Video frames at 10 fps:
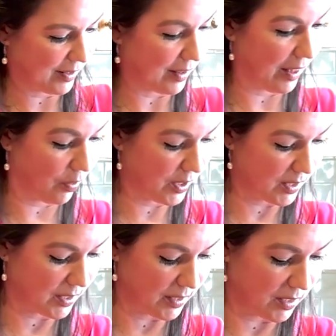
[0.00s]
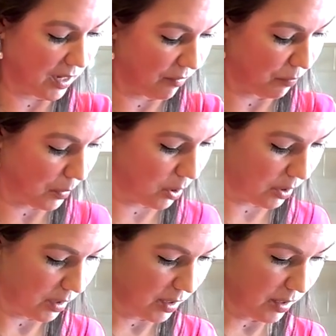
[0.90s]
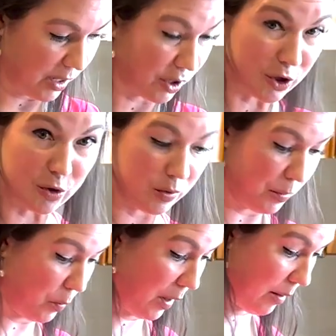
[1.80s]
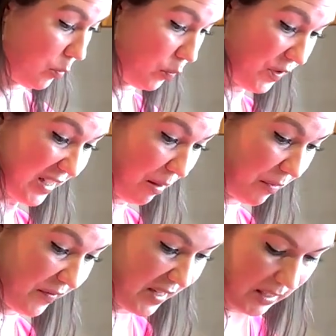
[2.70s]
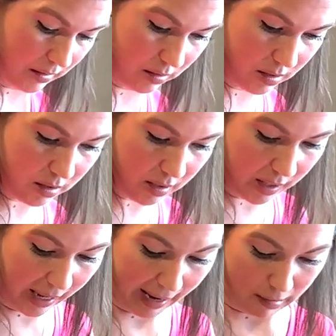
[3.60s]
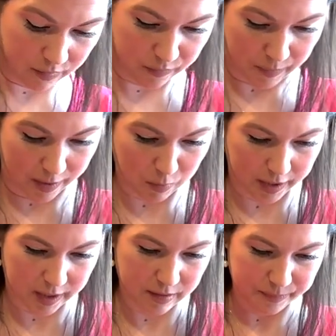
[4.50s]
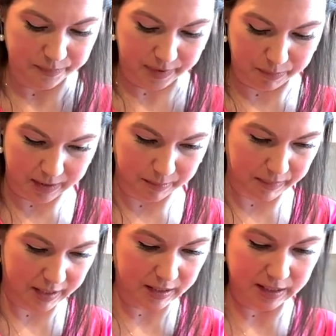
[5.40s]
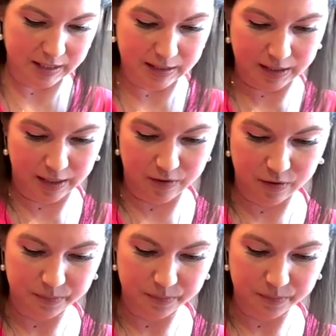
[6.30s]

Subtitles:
Now this is the tough part. Excuse me while I move some of this out of my way. I'm gonna mix this together.